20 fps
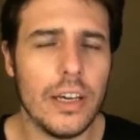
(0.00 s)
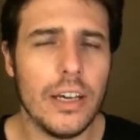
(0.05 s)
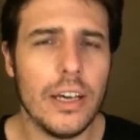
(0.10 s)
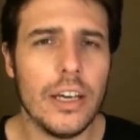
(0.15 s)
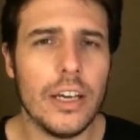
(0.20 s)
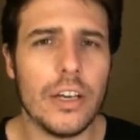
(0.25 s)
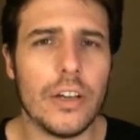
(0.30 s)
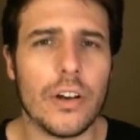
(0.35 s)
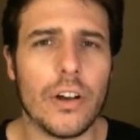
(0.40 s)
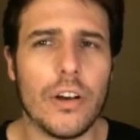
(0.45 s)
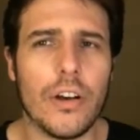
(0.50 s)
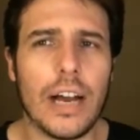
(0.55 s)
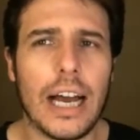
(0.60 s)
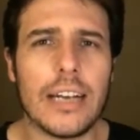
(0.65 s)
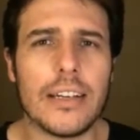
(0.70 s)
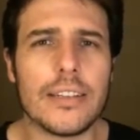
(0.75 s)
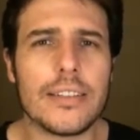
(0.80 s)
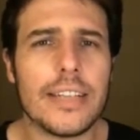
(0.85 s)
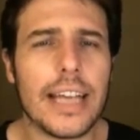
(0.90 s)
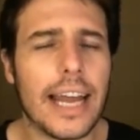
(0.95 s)

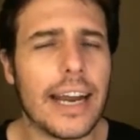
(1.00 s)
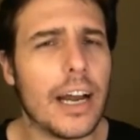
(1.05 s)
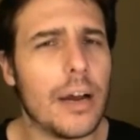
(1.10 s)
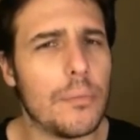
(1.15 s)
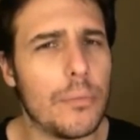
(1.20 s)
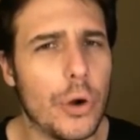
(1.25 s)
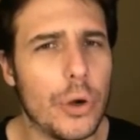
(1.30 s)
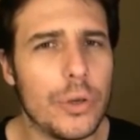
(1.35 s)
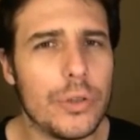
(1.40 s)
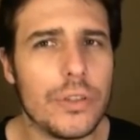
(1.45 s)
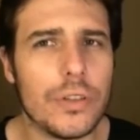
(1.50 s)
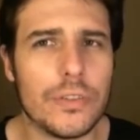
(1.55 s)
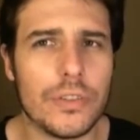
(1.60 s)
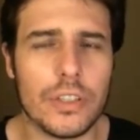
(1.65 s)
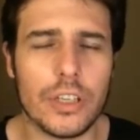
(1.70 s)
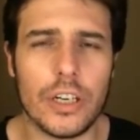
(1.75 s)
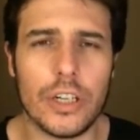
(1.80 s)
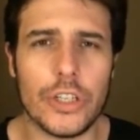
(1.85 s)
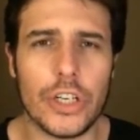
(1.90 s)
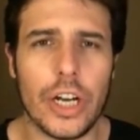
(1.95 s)
understand our motives
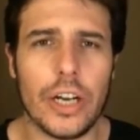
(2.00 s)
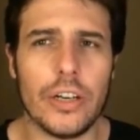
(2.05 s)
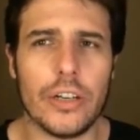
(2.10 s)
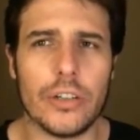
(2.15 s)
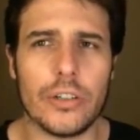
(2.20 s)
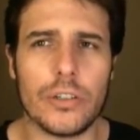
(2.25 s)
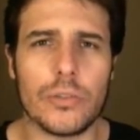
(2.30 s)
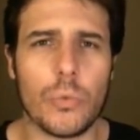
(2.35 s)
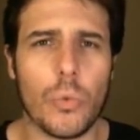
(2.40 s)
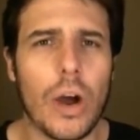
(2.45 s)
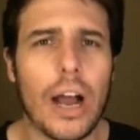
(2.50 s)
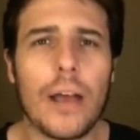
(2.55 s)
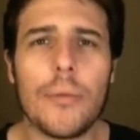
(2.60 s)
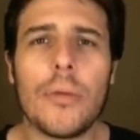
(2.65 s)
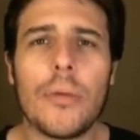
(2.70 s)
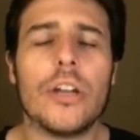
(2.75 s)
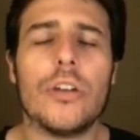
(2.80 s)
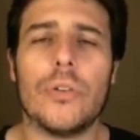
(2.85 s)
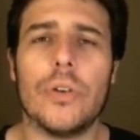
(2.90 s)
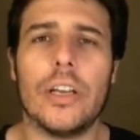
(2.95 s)
and agendas. Why am
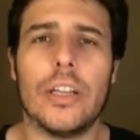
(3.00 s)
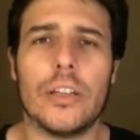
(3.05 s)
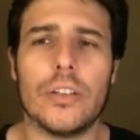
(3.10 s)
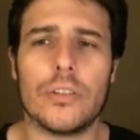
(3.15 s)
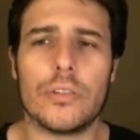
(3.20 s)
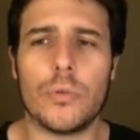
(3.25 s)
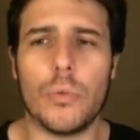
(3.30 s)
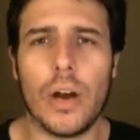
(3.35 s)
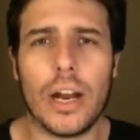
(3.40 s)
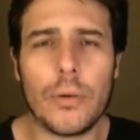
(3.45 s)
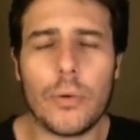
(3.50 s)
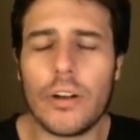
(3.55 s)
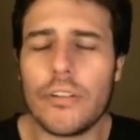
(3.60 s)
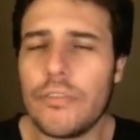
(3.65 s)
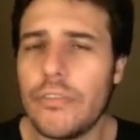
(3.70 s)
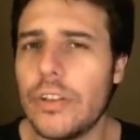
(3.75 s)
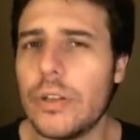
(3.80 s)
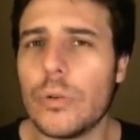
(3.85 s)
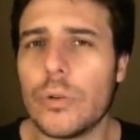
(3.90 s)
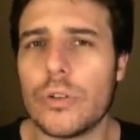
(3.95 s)
I doing this? Why do I
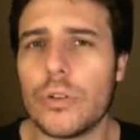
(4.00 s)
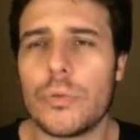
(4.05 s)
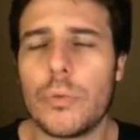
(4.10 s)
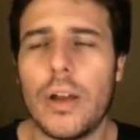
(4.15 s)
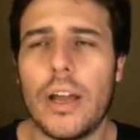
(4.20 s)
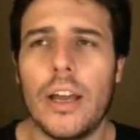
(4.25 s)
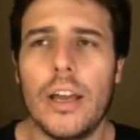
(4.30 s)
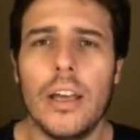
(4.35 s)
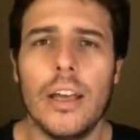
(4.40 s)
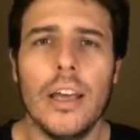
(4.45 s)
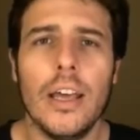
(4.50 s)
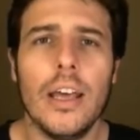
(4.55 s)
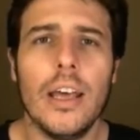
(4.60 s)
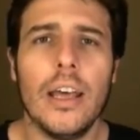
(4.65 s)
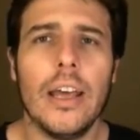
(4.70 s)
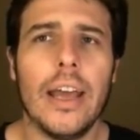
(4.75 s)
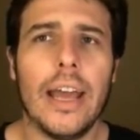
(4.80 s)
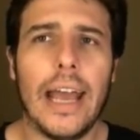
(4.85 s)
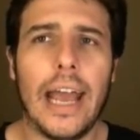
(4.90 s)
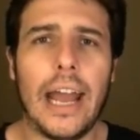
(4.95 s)
feel this way?
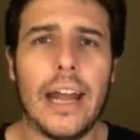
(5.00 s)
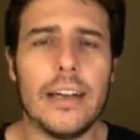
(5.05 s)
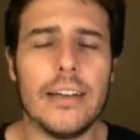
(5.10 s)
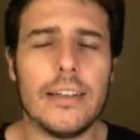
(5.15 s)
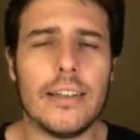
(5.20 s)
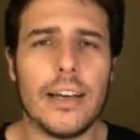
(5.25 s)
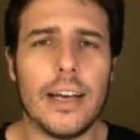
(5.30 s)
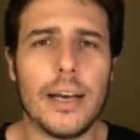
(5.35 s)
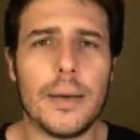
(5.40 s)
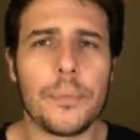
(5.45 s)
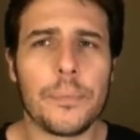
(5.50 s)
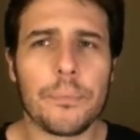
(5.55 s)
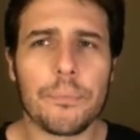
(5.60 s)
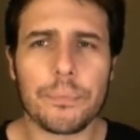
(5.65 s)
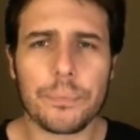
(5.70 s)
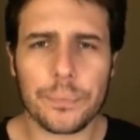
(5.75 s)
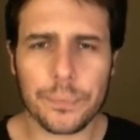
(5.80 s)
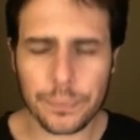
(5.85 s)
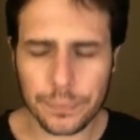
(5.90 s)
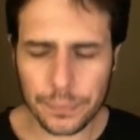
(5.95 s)
And
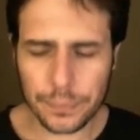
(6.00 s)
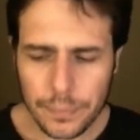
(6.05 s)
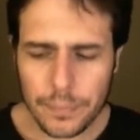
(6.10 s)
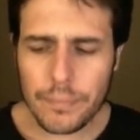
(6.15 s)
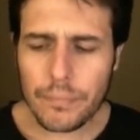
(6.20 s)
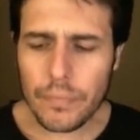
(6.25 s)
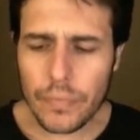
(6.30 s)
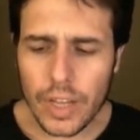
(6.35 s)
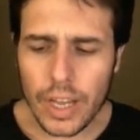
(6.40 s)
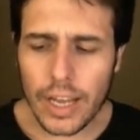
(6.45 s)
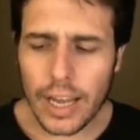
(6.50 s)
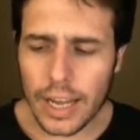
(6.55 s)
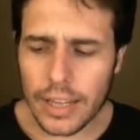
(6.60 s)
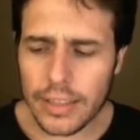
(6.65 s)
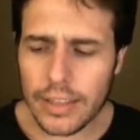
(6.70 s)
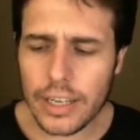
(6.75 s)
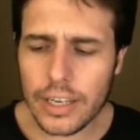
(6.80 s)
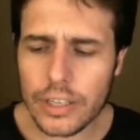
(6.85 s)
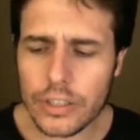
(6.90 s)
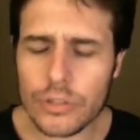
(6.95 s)
I
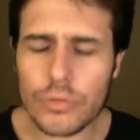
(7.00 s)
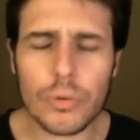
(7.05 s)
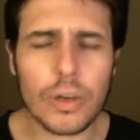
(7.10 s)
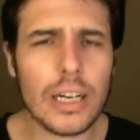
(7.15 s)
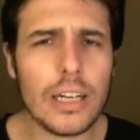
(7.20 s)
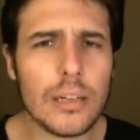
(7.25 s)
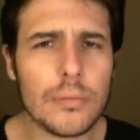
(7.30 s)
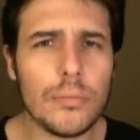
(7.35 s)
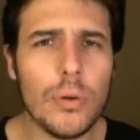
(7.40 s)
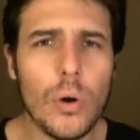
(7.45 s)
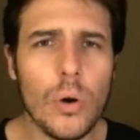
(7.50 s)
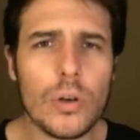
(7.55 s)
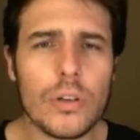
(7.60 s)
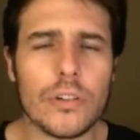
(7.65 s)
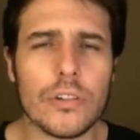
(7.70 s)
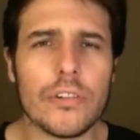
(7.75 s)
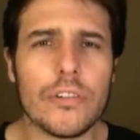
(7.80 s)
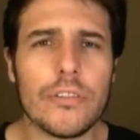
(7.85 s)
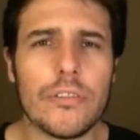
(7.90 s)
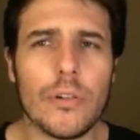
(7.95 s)
think it's really
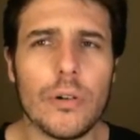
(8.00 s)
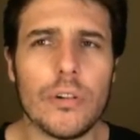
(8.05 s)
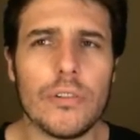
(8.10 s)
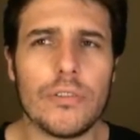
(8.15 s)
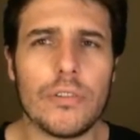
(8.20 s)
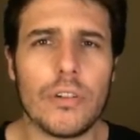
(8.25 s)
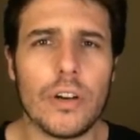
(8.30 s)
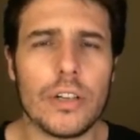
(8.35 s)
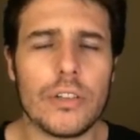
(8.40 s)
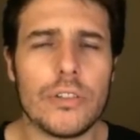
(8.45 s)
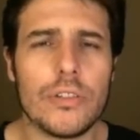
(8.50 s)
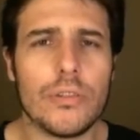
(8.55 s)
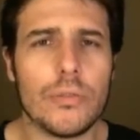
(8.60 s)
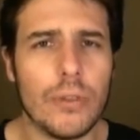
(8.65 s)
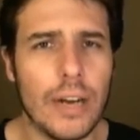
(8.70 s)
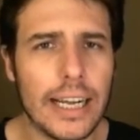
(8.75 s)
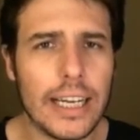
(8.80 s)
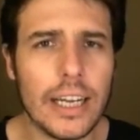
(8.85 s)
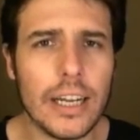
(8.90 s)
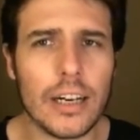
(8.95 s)
important for us to
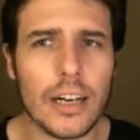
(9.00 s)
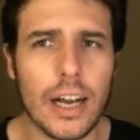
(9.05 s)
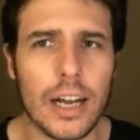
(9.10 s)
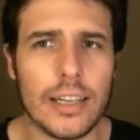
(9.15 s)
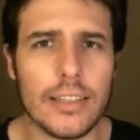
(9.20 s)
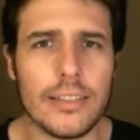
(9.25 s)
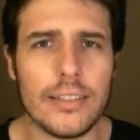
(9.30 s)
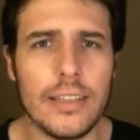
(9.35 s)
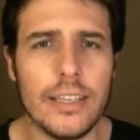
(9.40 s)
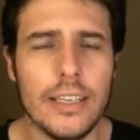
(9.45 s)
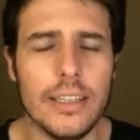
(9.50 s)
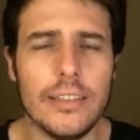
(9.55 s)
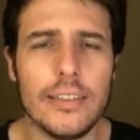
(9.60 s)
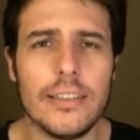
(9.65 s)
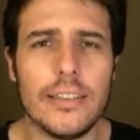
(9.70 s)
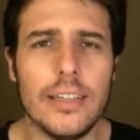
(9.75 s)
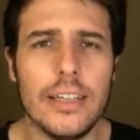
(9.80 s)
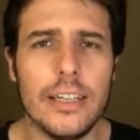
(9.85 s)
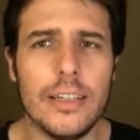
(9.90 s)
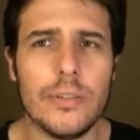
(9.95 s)
recognize
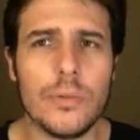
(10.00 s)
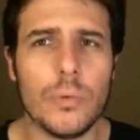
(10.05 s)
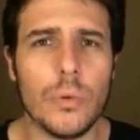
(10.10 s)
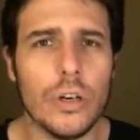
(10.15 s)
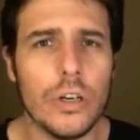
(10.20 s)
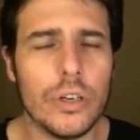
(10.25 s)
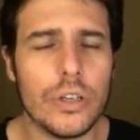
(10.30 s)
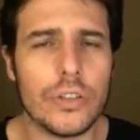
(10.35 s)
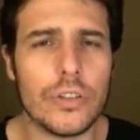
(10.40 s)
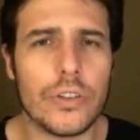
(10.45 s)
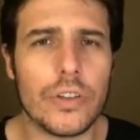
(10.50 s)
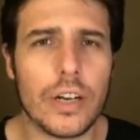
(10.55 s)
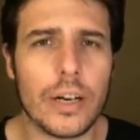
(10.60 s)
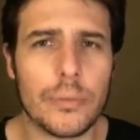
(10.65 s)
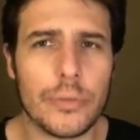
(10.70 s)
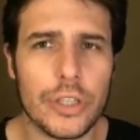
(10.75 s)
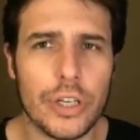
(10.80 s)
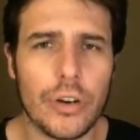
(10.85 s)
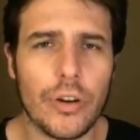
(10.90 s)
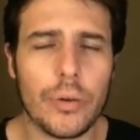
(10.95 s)
these words that
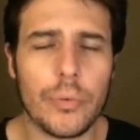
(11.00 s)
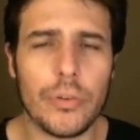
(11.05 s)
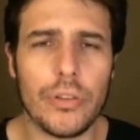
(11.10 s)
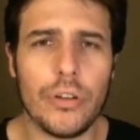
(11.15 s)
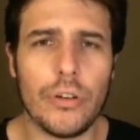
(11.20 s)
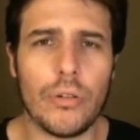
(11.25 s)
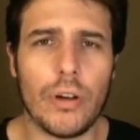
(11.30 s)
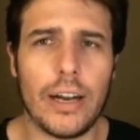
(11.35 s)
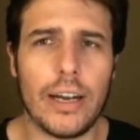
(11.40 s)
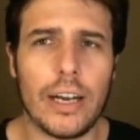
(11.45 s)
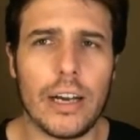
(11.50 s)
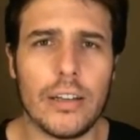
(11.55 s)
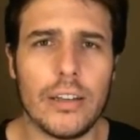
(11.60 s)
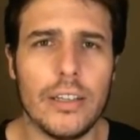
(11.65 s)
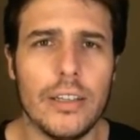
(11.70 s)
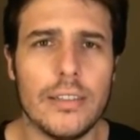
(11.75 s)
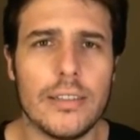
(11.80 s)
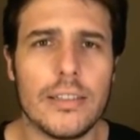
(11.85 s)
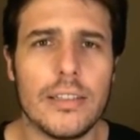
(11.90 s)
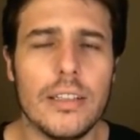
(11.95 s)
I'm sharing with you right now,
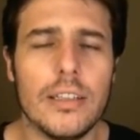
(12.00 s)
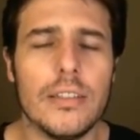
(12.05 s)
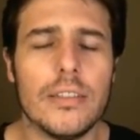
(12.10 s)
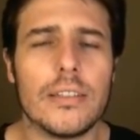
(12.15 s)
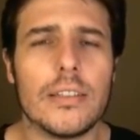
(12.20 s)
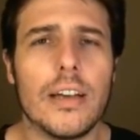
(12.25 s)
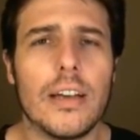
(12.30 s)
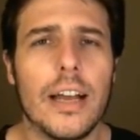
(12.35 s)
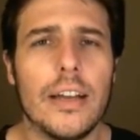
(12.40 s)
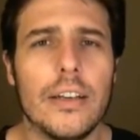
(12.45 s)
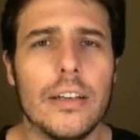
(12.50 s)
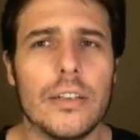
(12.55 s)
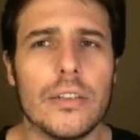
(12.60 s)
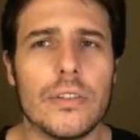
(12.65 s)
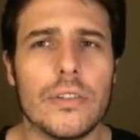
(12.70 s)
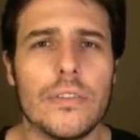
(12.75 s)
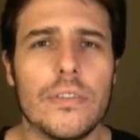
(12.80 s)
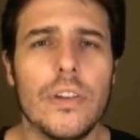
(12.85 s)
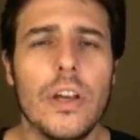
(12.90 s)
these ideas of